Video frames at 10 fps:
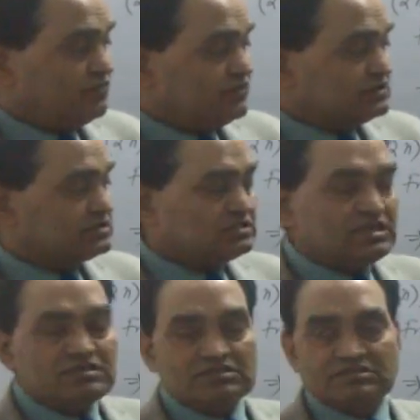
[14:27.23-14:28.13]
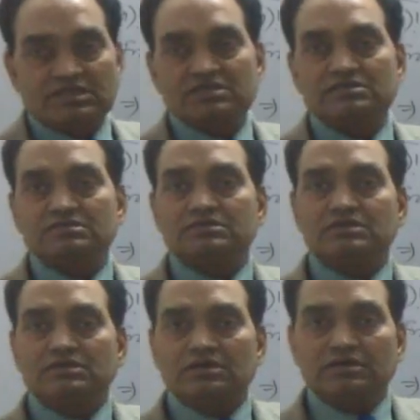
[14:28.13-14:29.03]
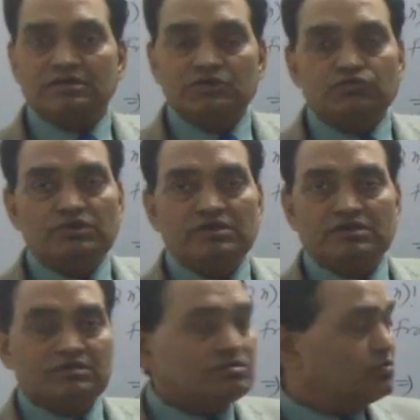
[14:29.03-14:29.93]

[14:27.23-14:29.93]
first and second equilibrium,